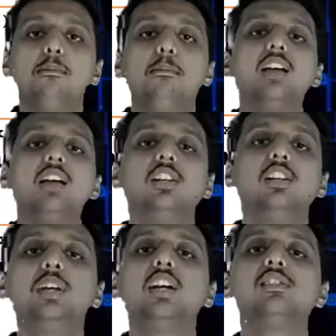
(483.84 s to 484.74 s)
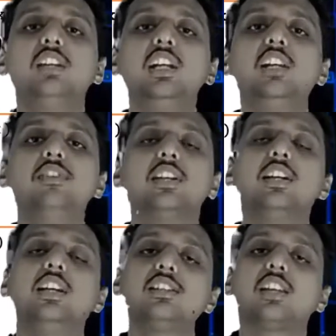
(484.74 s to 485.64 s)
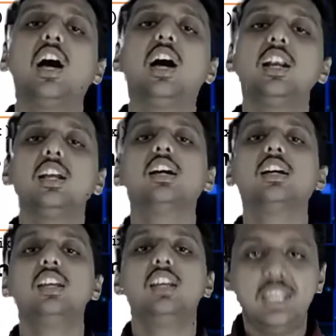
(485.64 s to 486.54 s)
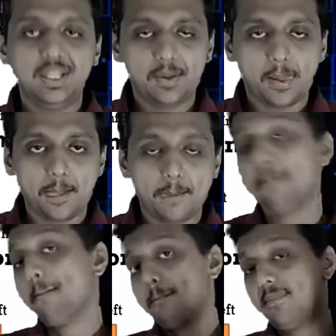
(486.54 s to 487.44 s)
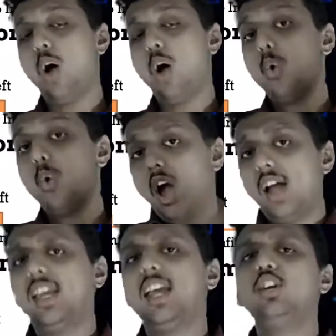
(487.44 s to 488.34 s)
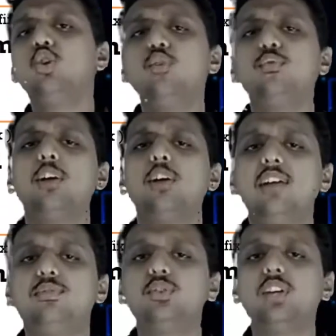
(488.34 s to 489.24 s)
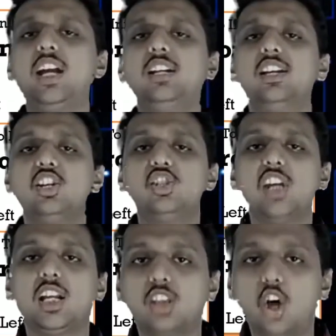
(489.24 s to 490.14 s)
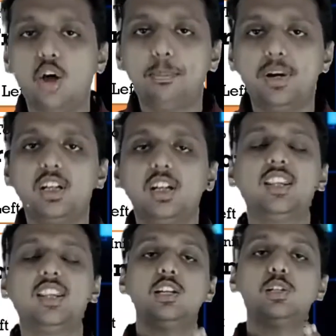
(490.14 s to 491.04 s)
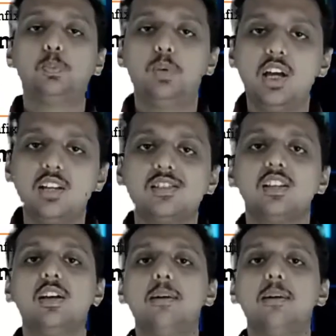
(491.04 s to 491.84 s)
My answer is begin C division D star E. Now again go from left to right, check the operator, that is plus.